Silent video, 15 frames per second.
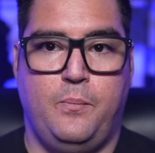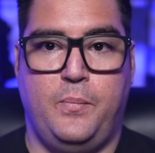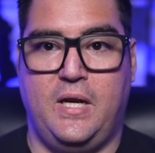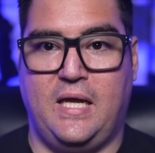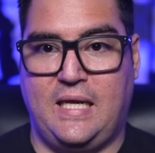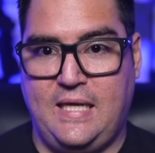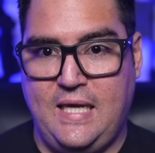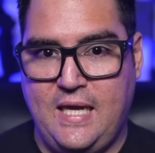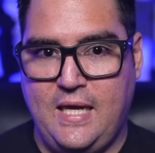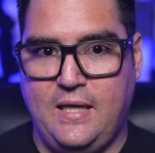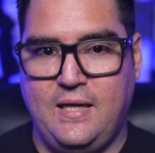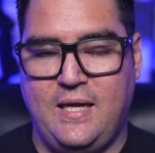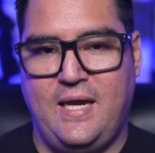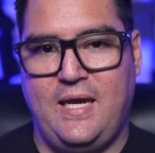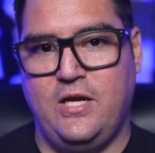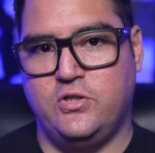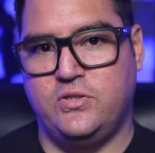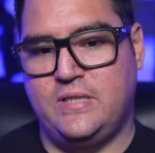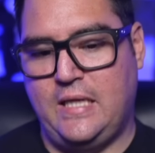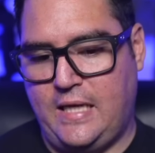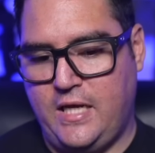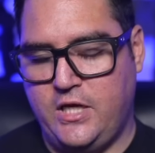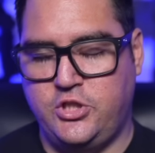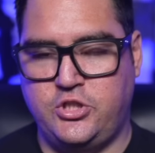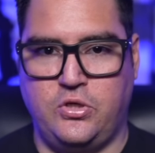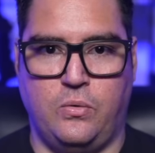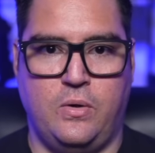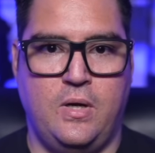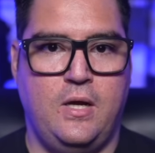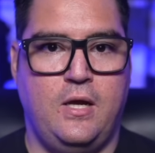But again, here's the
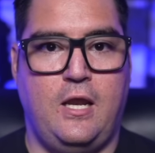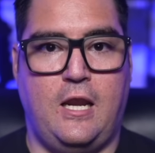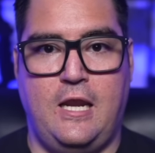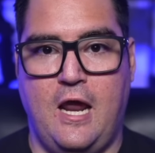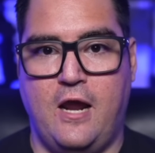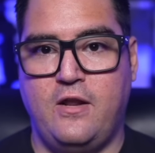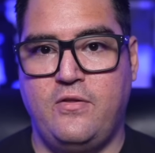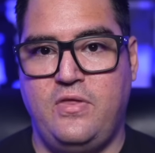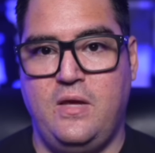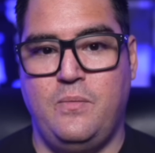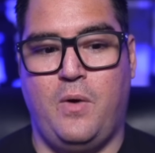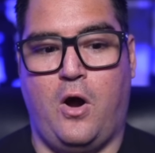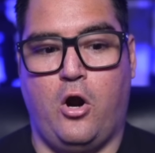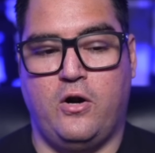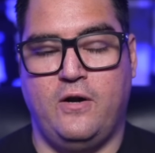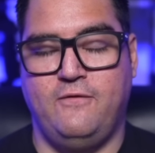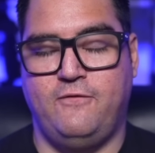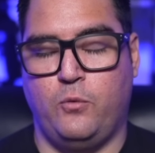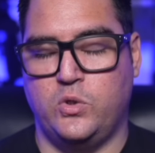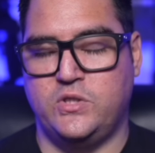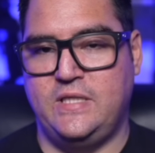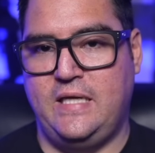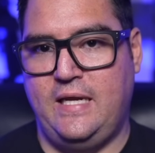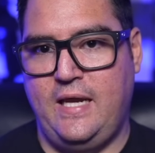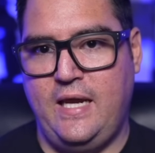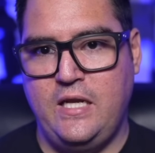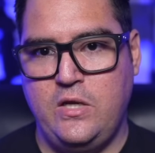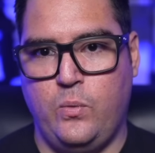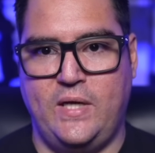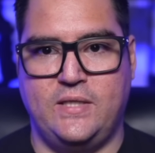issue none of them are enforcing it
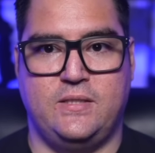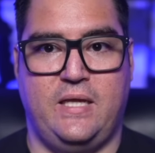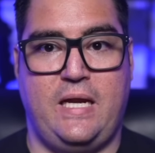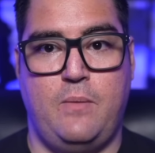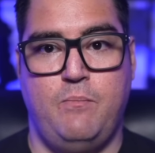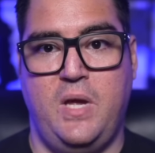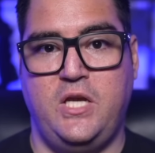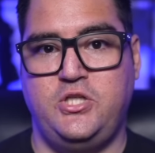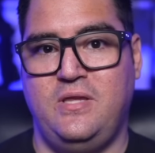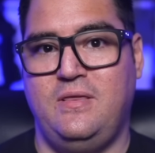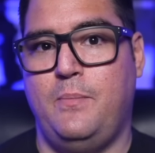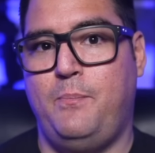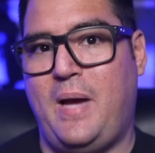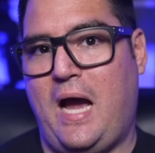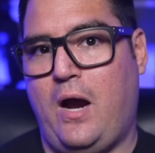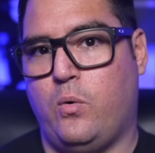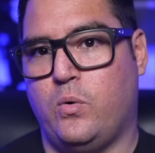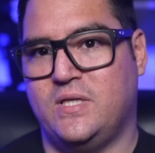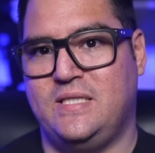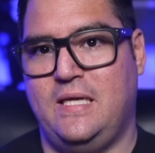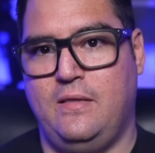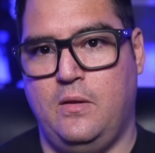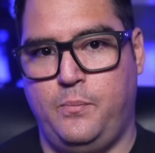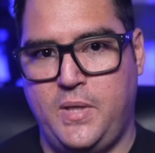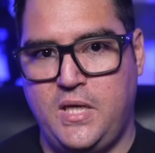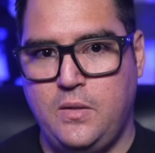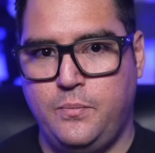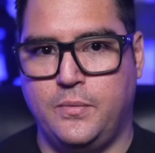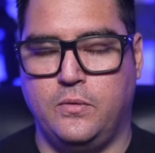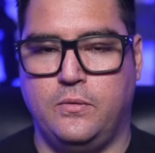anyways. Like I mentioned, the power is in the
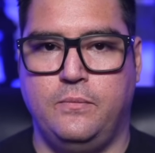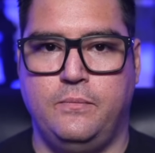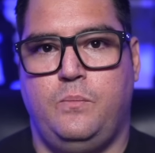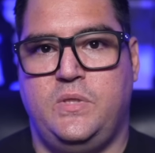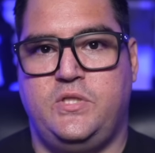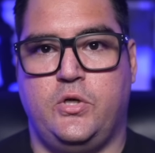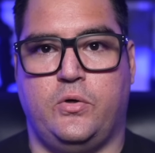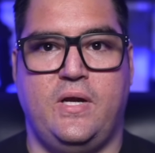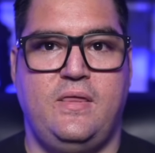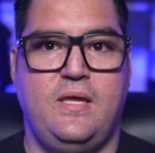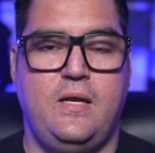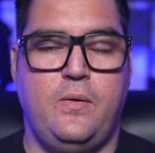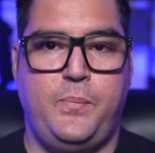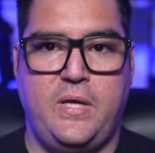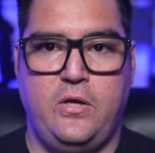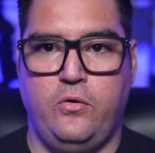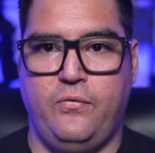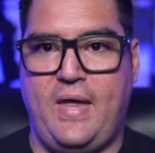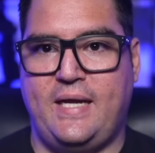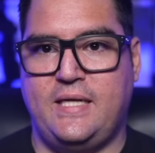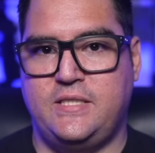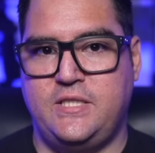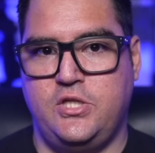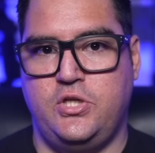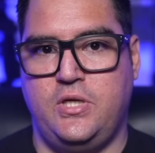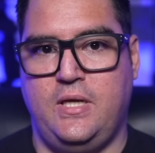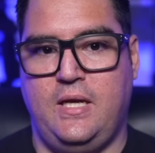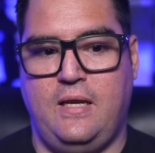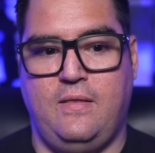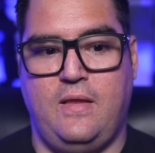people. Missouri then appealed that
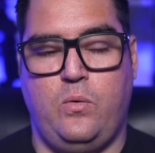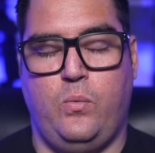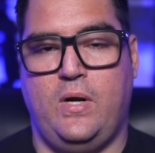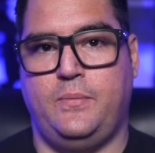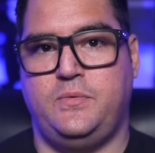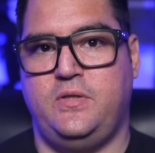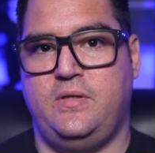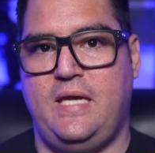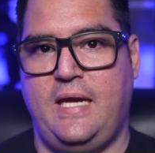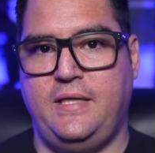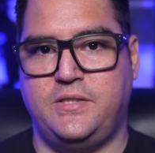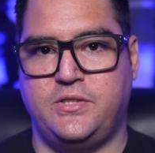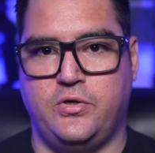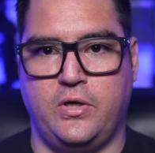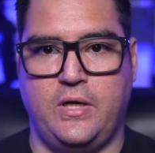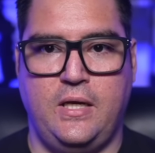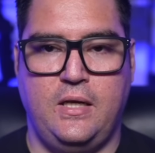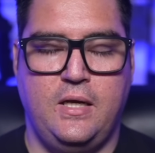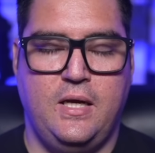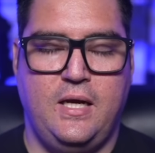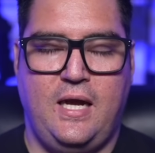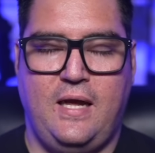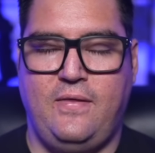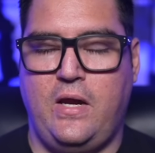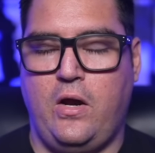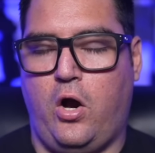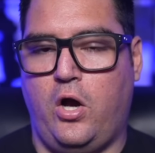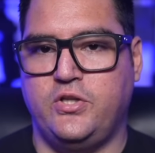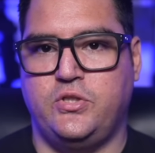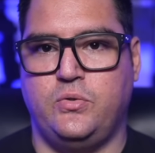decision and they went up to the Eighth Circuit and they
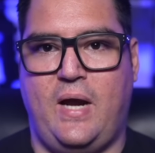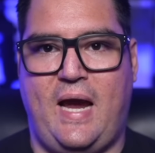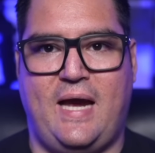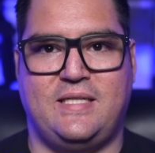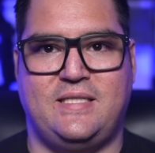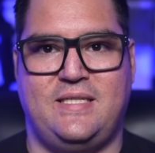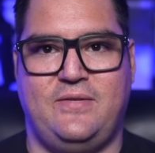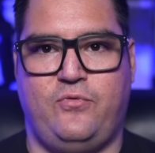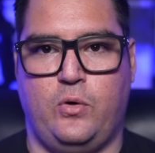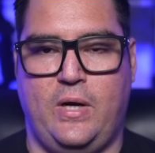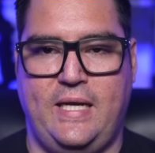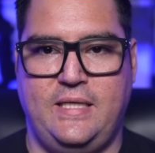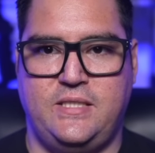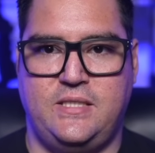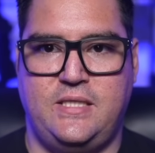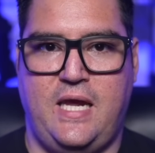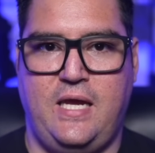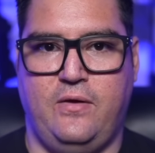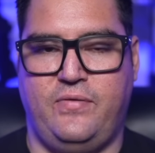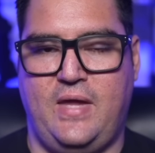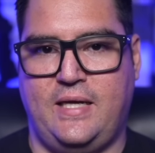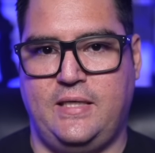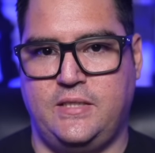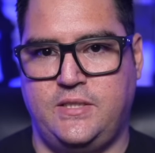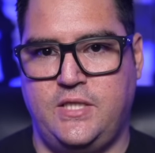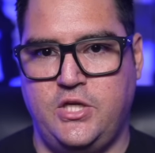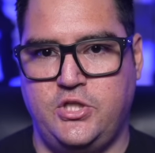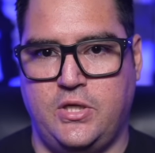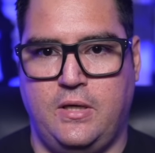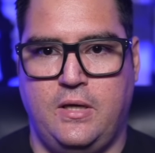also asked for a stay of that
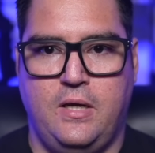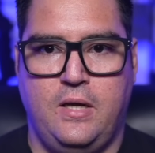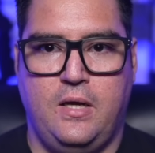decision.